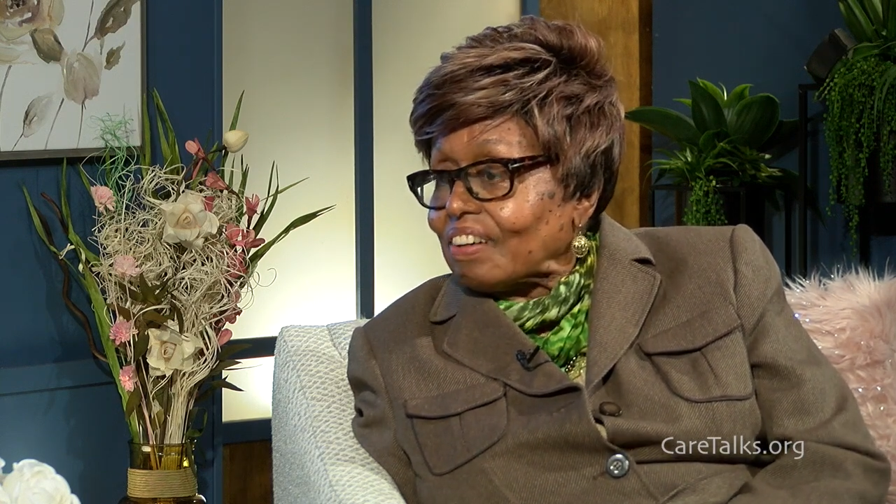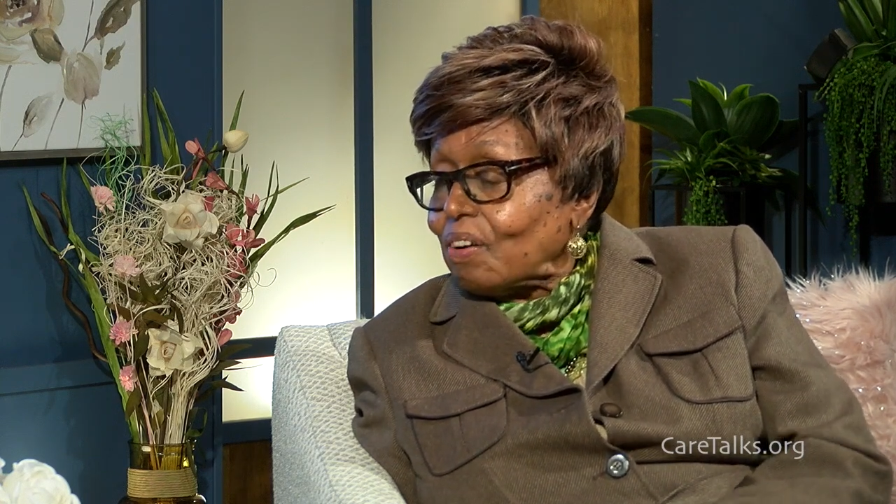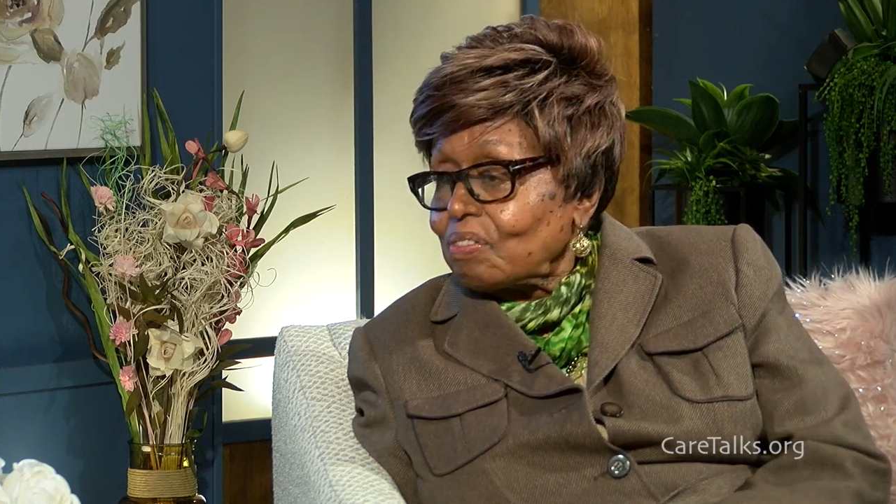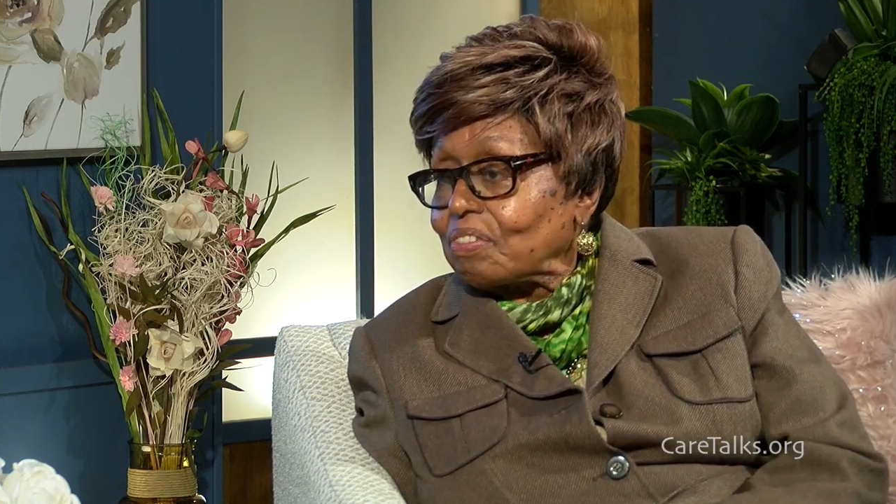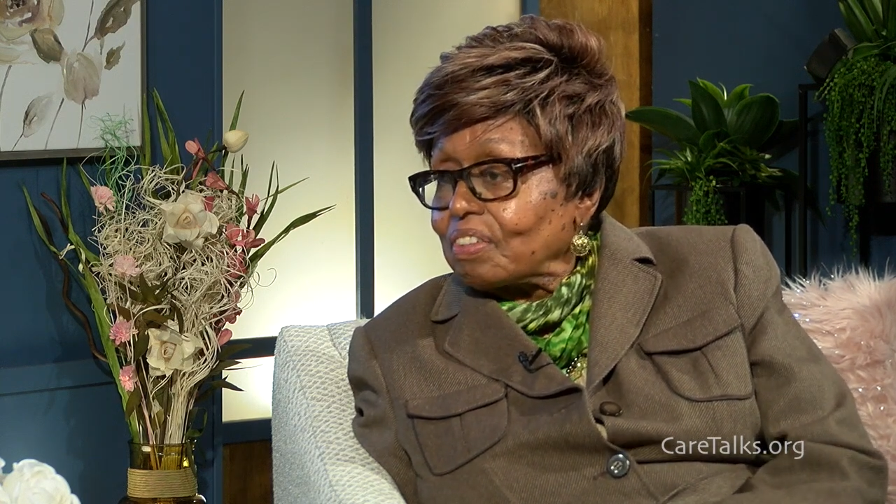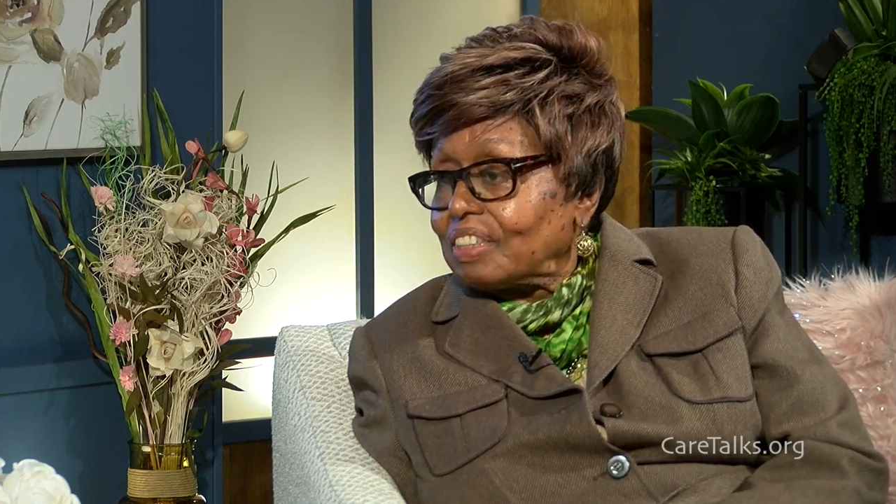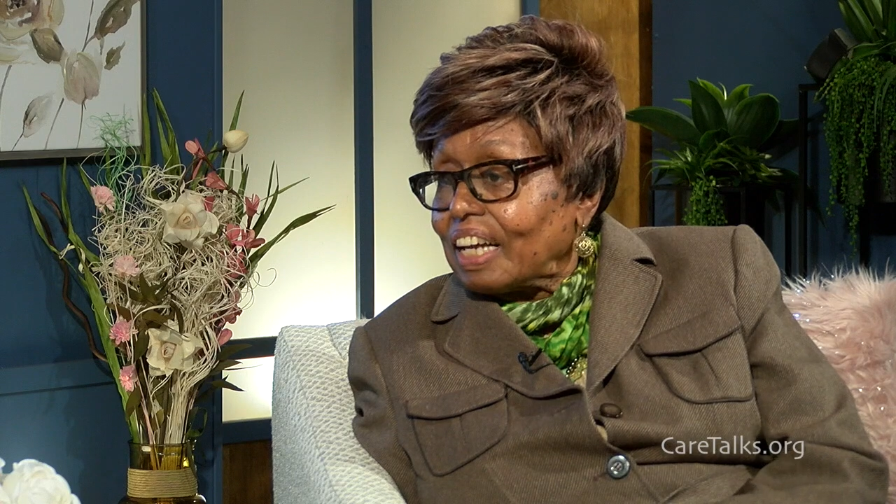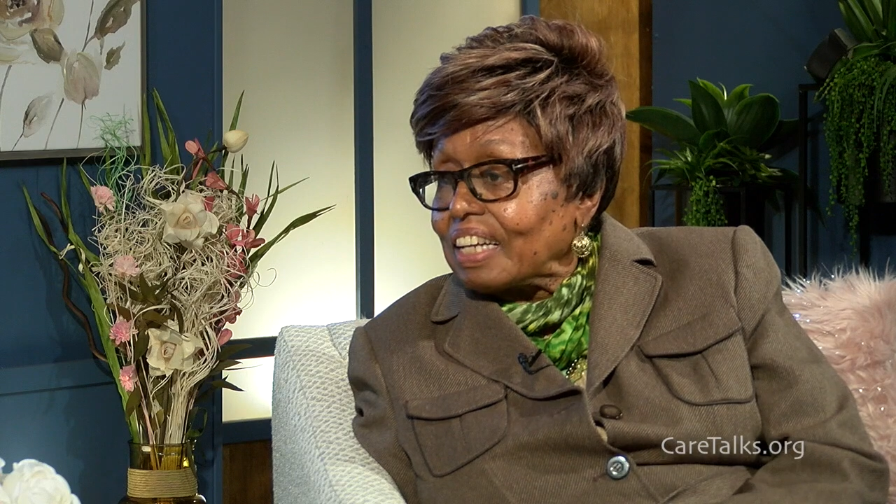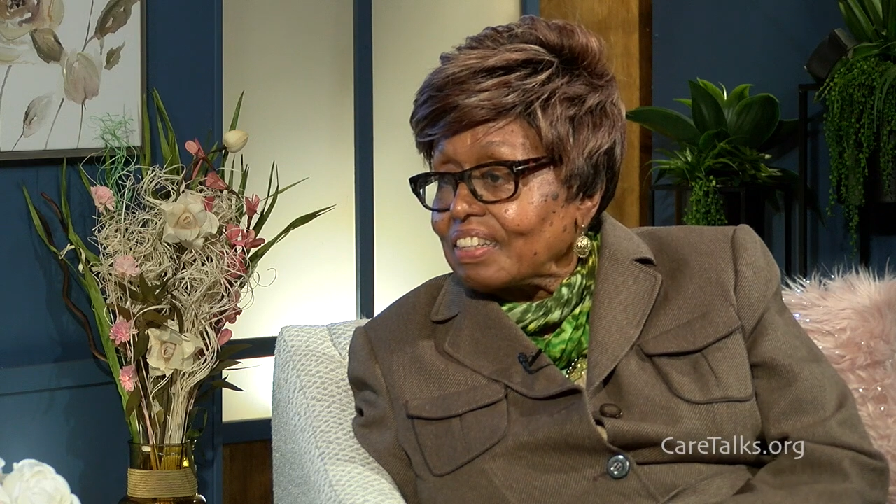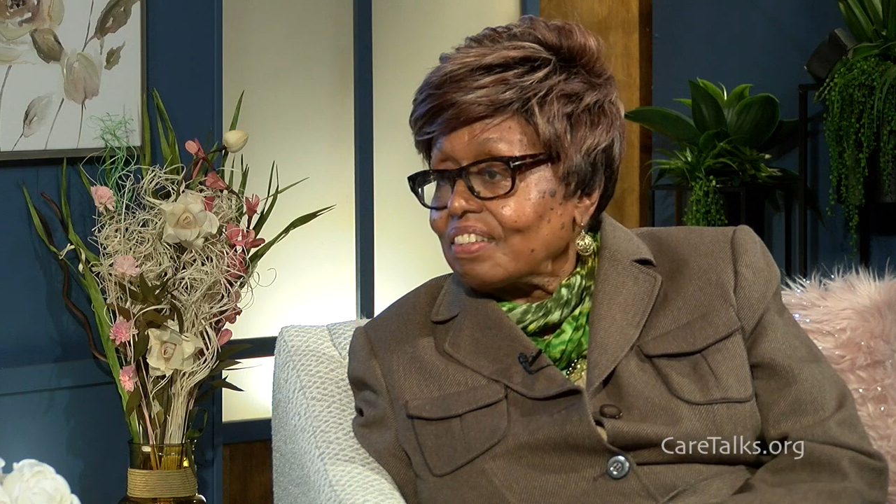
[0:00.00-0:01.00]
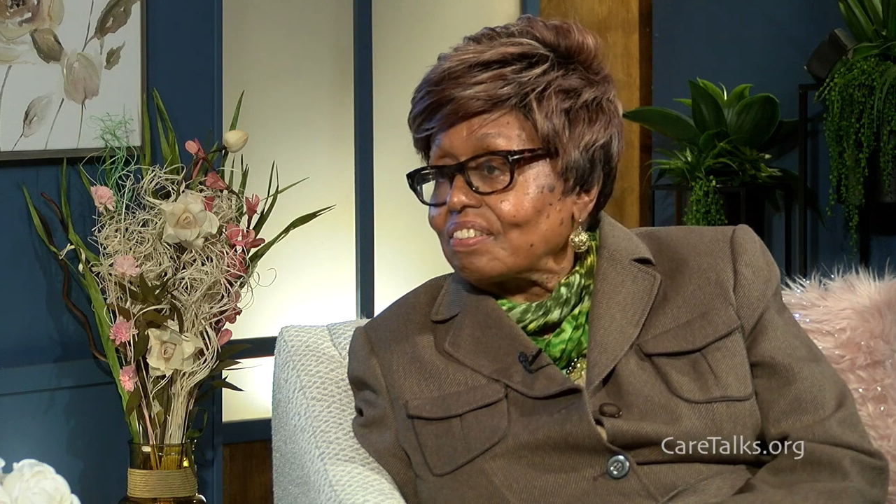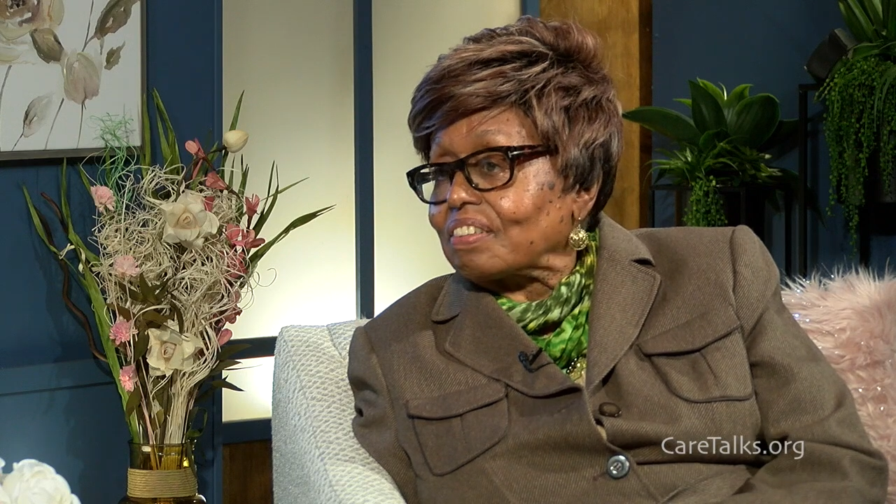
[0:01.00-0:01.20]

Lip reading: Oh, she'll like this.